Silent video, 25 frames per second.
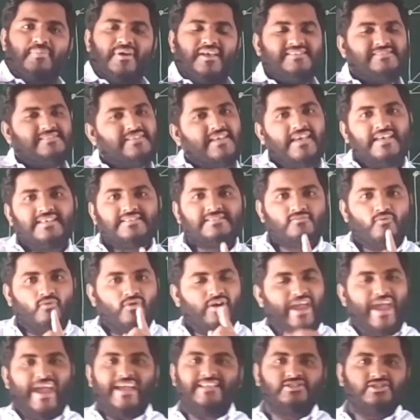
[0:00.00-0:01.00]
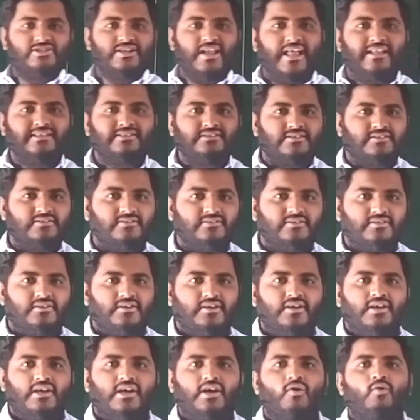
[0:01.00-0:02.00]
BC is edge length.
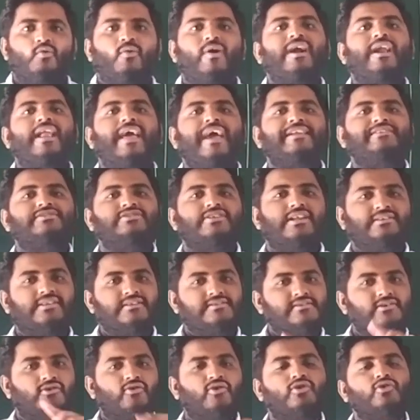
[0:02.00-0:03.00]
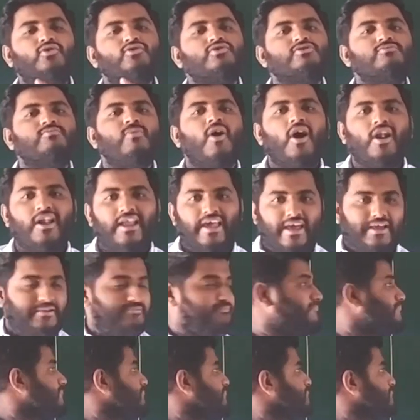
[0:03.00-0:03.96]
One edge length is equal to small a.